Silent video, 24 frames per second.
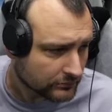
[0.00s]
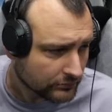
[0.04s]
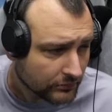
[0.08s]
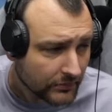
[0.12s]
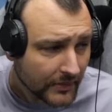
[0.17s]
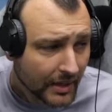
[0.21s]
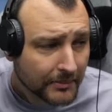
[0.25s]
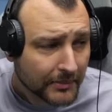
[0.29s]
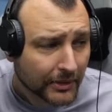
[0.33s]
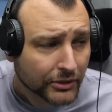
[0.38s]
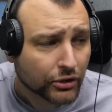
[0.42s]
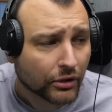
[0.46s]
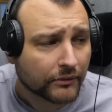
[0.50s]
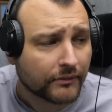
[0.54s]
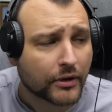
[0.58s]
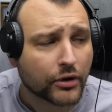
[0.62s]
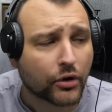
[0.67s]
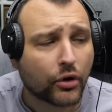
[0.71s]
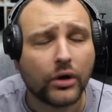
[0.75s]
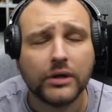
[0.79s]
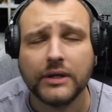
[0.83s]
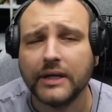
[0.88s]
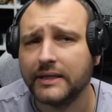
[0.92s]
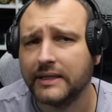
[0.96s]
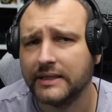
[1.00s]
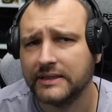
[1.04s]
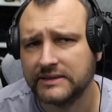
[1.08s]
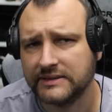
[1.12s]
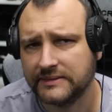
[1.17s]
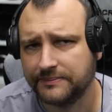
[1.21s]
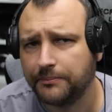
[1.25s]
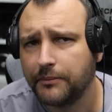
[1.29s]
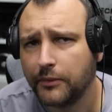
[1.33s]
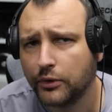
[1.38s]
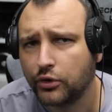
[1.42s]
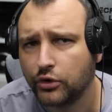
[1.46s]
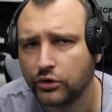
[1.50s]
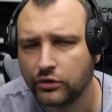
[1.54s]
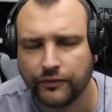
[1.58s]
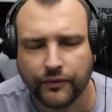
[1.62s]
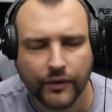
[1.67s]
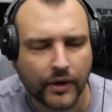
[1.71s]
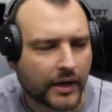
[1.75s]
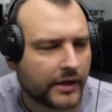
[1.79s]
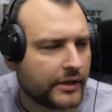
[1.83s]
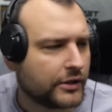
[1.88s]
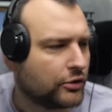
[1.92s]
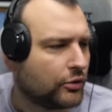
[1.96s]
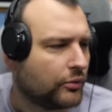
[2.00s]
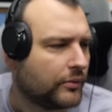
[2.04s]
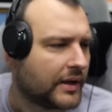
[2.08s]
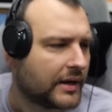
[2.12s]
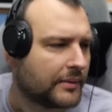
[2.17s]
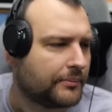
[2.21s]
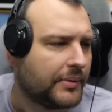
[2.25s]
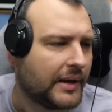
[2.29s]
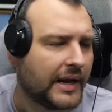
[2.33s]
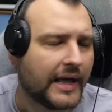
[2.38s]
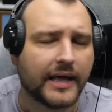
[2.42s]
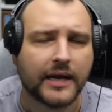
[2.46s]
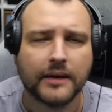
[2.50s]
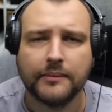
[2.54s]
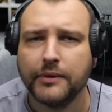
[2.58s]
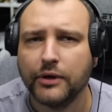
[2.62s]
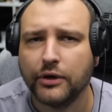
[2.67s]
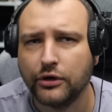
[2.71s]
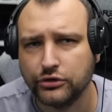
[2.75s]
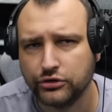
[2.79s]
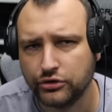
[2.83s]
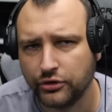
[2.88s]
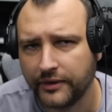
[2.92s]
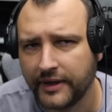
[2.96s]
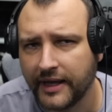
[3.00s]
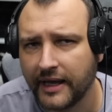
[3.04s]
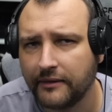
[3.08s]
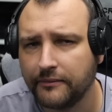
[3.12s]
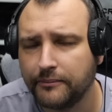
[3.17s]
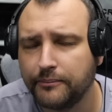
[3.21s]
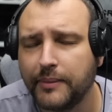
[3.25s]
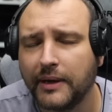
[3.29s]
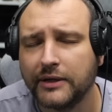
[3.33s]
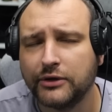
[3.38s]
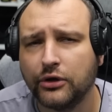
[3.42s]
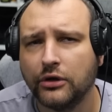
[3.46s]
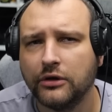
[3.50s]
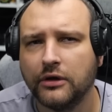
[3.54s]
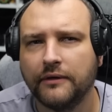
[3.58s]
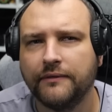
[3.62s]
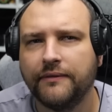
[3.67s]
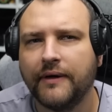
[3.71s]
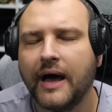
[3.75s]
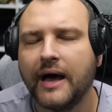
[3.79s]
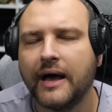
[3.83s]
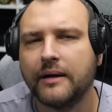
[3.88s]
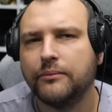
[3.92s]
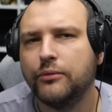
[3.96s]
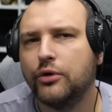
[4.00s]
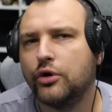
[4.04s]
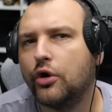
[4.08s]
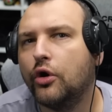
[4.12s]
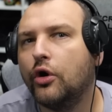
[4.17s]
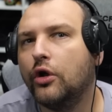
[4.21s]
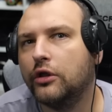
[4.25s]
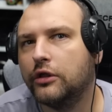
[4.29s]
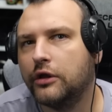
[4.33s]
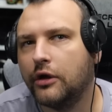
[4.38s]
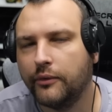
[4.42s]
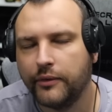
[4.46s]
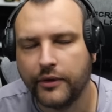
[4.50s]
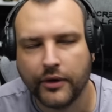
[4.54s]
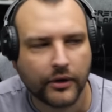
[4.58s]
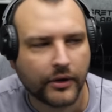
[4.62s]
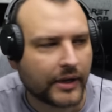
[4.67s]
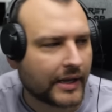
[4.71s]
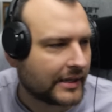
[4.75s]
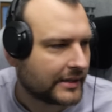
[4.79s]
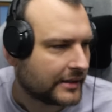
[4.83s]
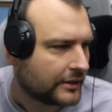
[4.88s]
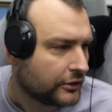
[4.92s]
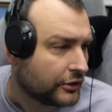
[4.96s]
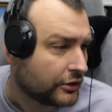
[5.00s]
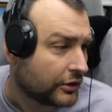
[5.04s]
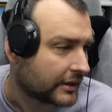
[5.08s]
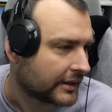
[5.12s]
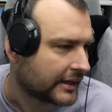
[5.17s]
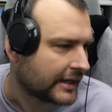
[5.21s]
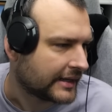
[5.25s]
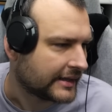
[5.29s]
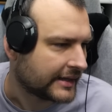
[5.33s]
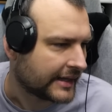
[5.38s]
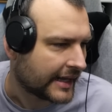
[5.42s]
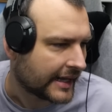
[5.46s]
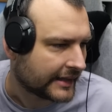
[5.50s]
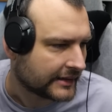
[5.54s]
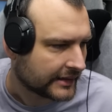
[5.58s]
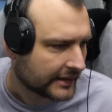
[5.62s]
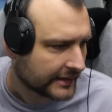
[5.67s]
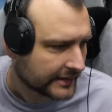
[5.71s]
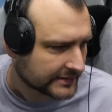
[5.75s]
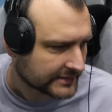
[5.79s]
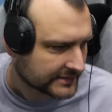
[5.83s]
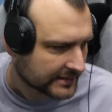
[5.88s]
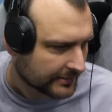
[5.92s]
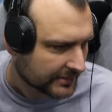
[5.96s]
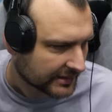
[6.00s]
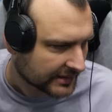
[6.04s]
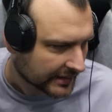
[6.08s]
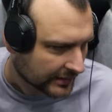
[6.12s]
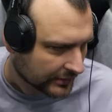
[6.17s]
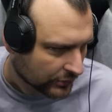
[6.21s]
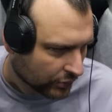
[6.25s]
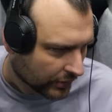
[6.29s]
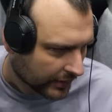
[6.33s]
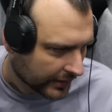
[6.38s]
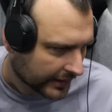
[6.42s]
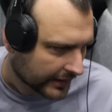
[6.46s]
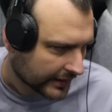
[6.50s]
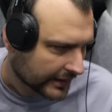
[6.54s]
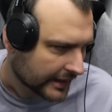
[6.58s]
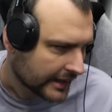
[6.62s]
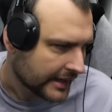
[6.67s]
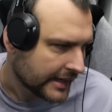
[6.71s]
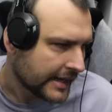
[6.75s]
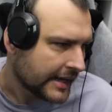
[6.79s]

But overall, it is good for a newer player because you have button of armor, although your gun handling is a bit annoying.